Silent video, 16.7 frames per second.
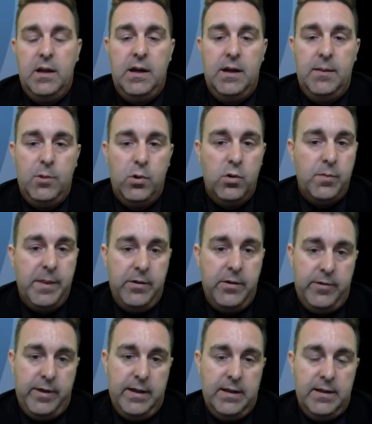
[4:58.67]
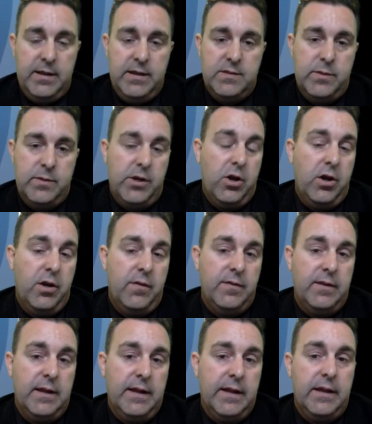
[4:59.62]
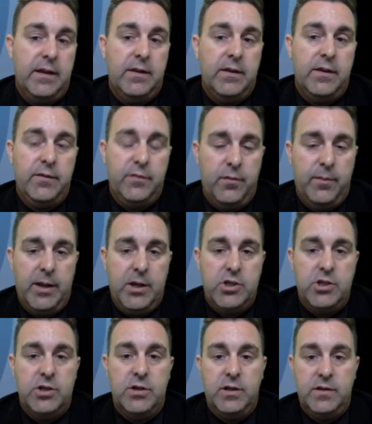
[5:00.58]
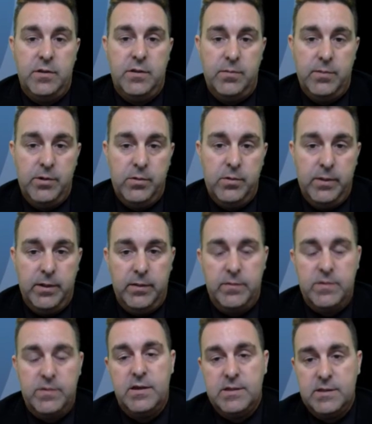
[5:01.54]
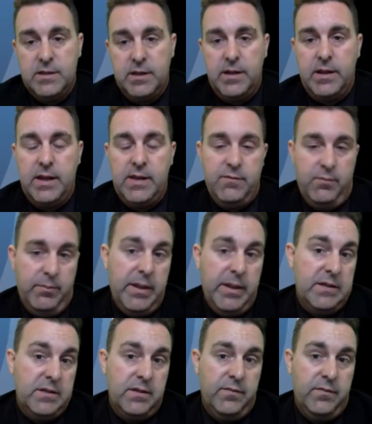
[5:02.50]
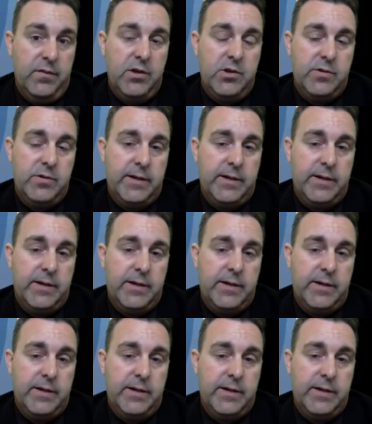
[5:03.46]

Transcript: Augmented reality is where you overlay information into the real world, so it's like even better than virtual